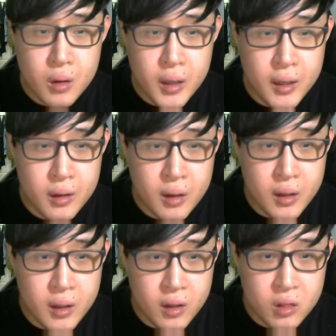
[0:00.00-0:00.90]
and
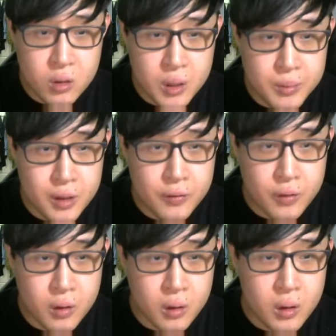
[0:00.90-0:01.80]
he is notable
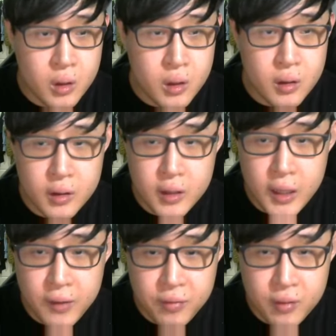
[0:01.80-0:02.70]
for
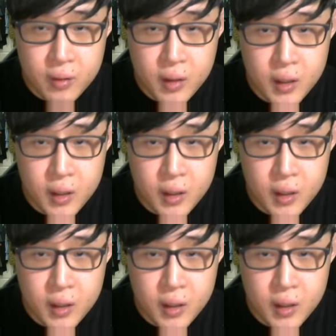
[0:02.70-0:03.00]
deaths